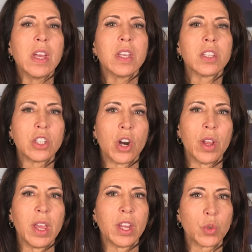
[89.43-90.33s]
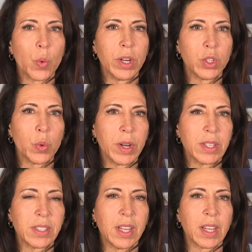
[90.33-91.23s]
starting at
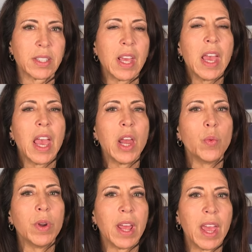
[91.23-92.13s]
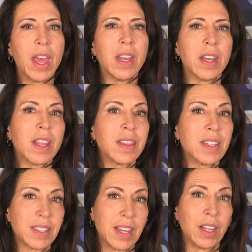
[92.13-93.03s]
2026 and would end the
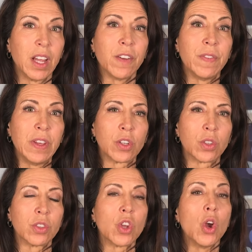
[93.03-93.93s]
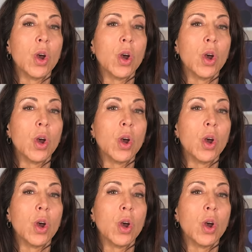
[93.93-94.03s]
sale of vehicles